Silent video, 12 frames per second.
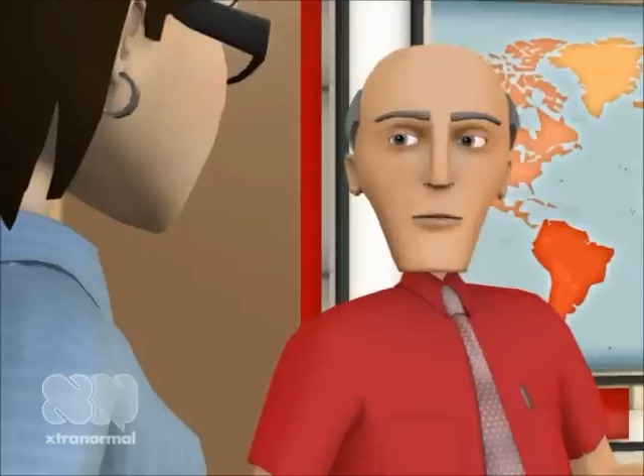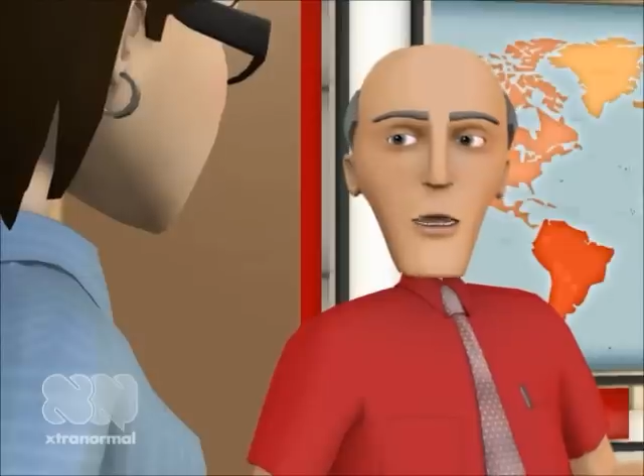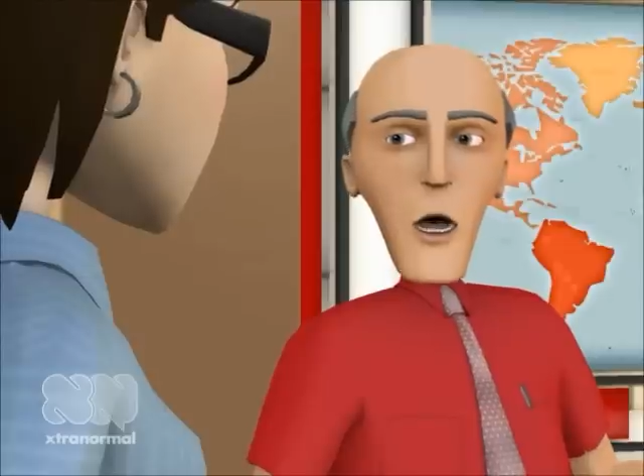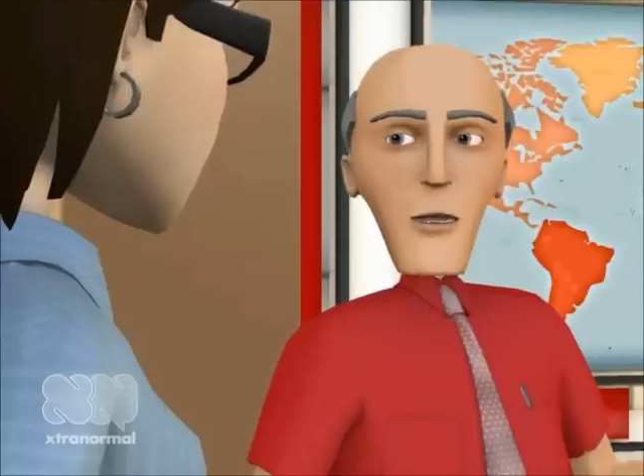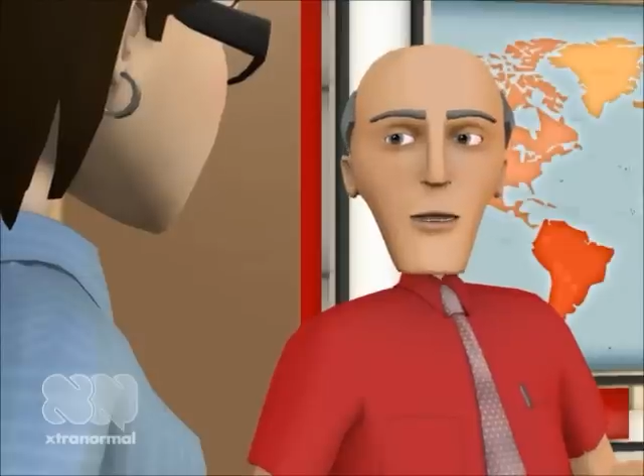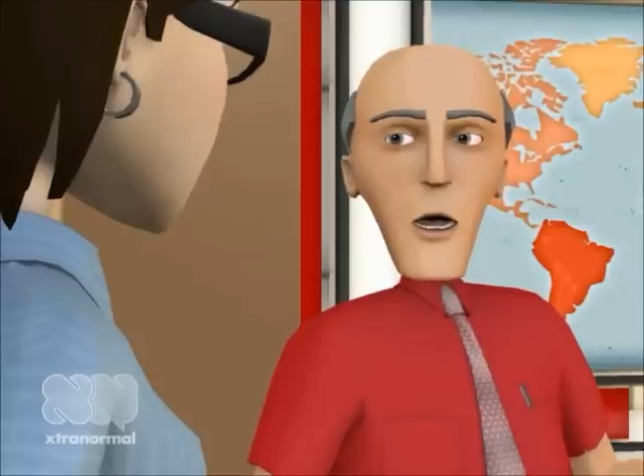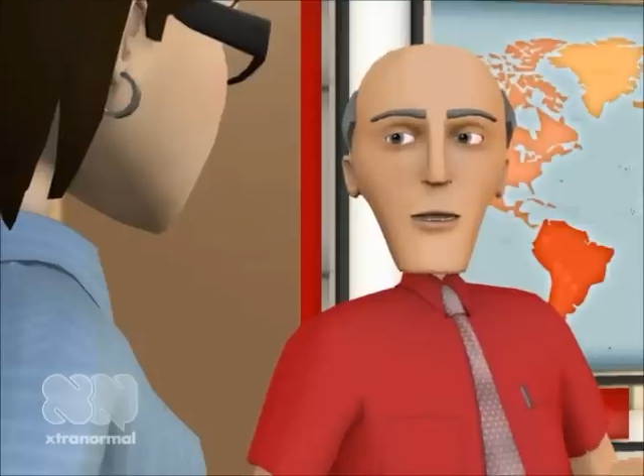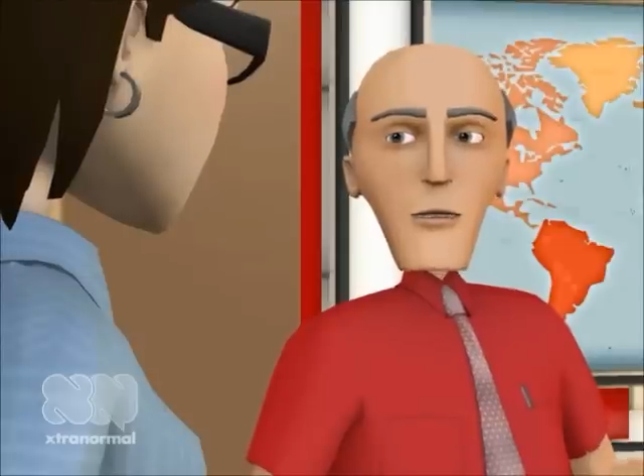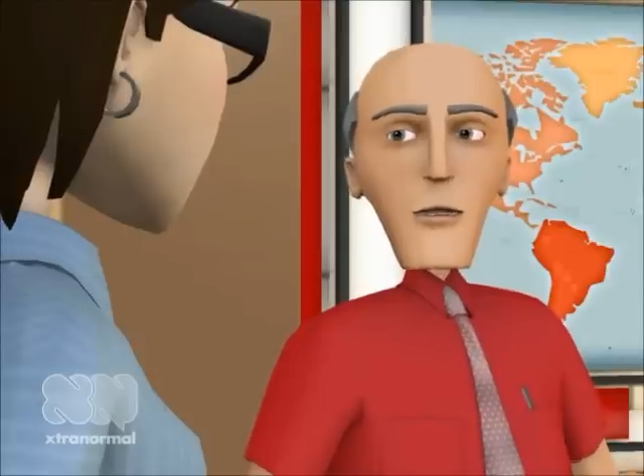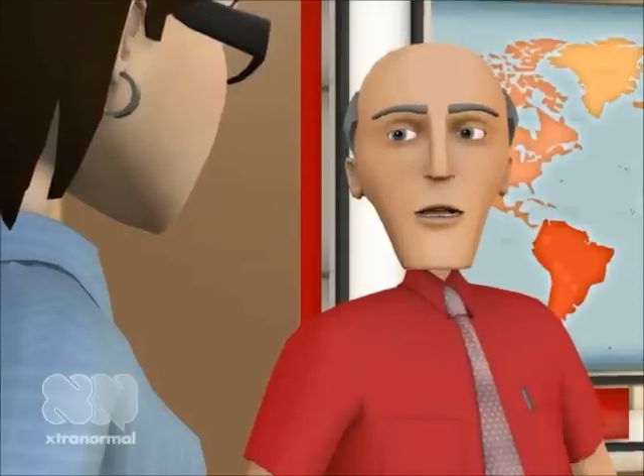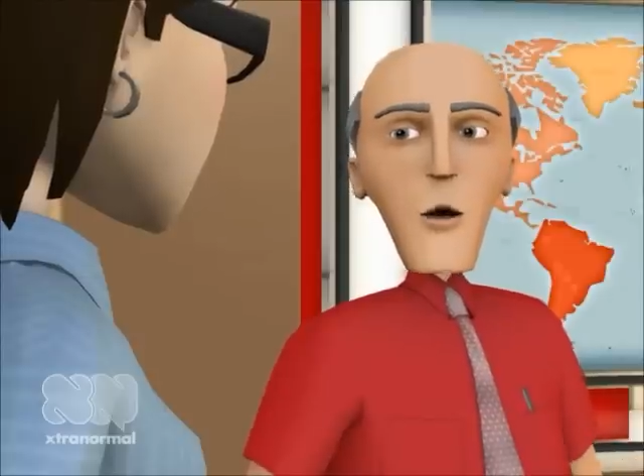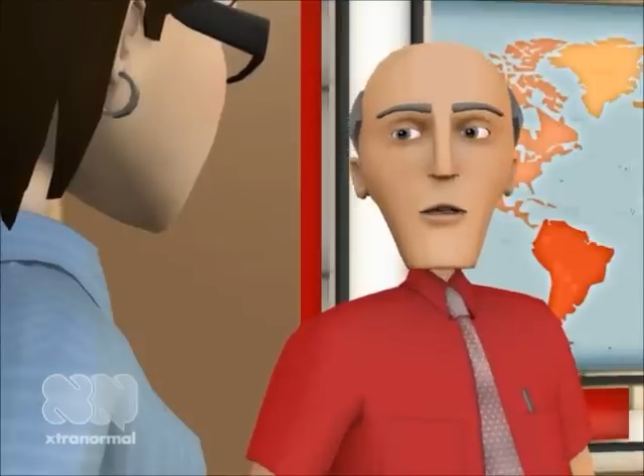and not
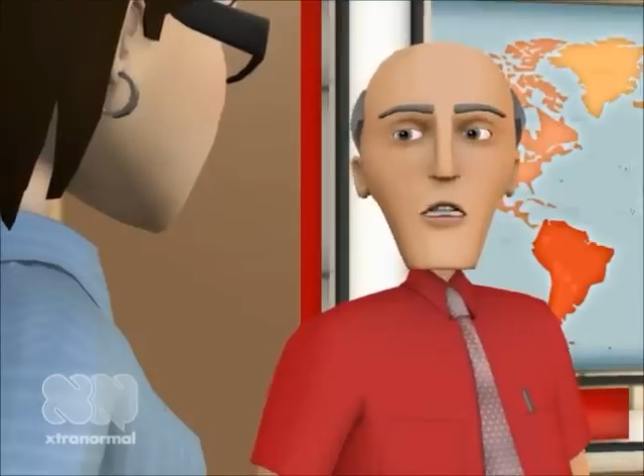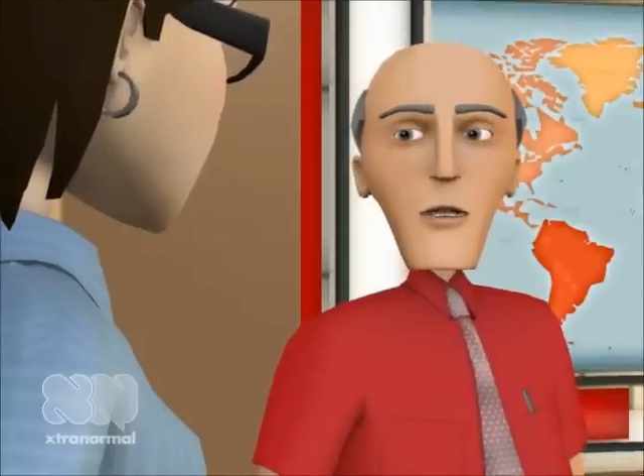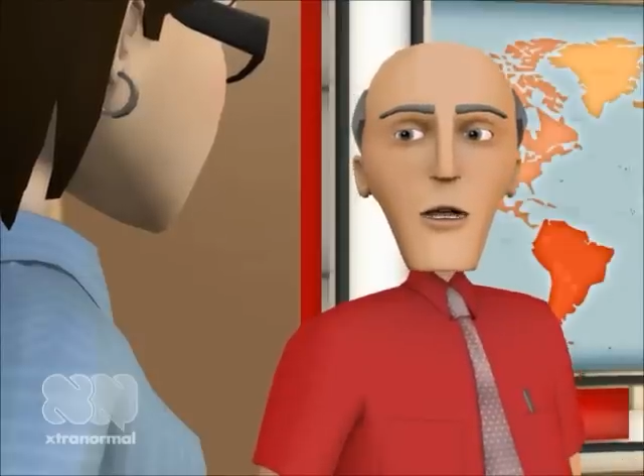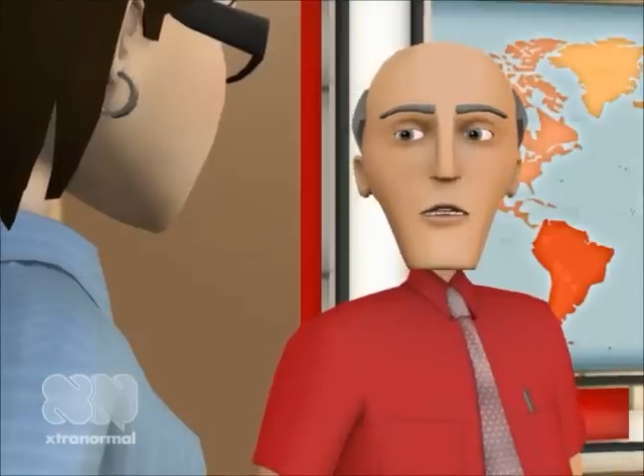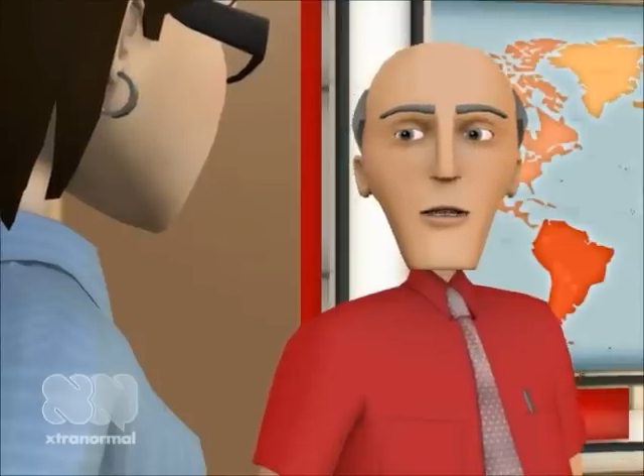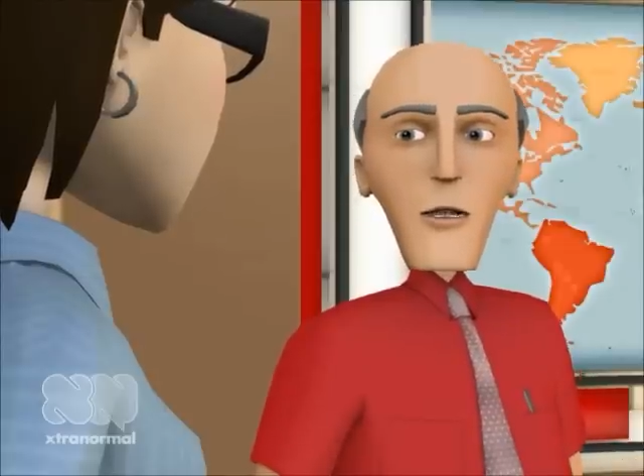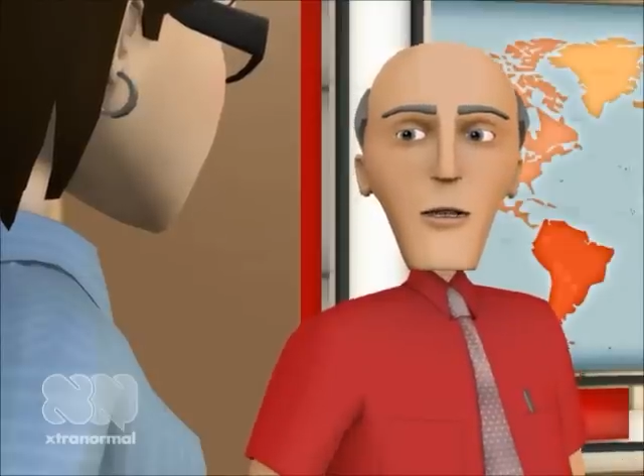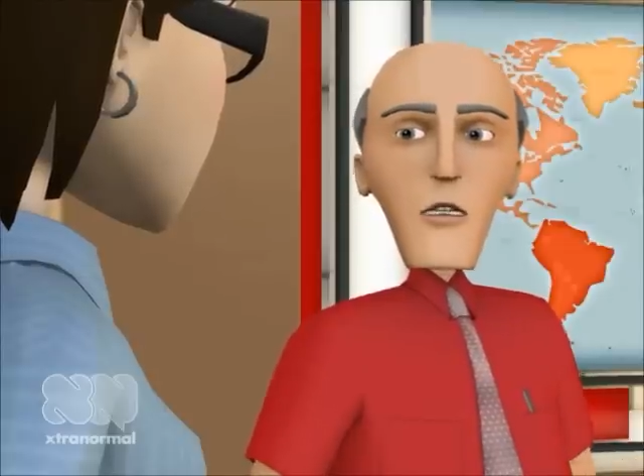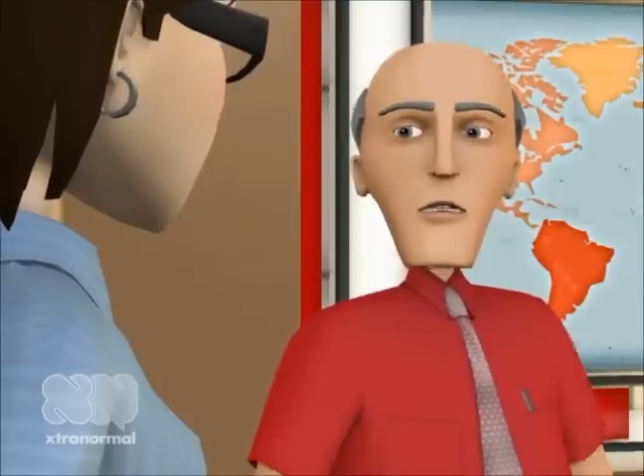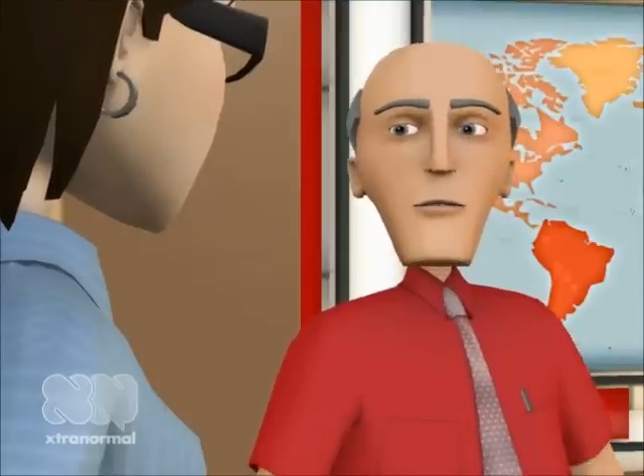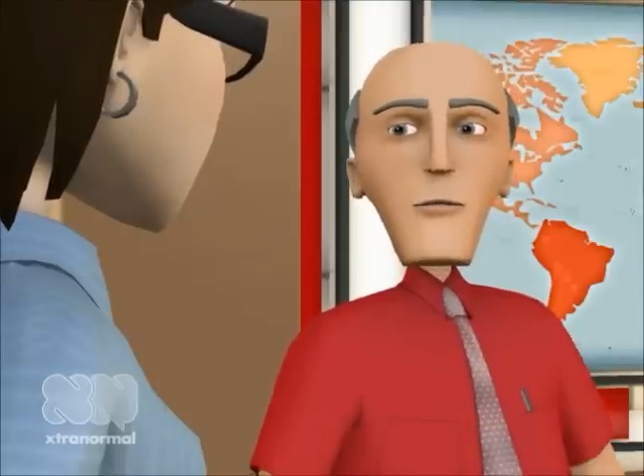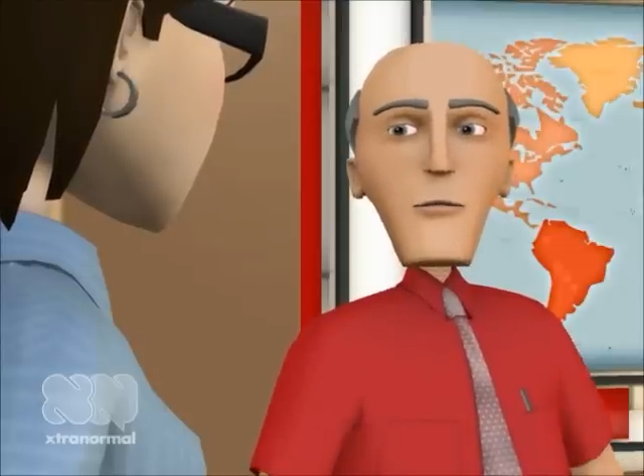another substance?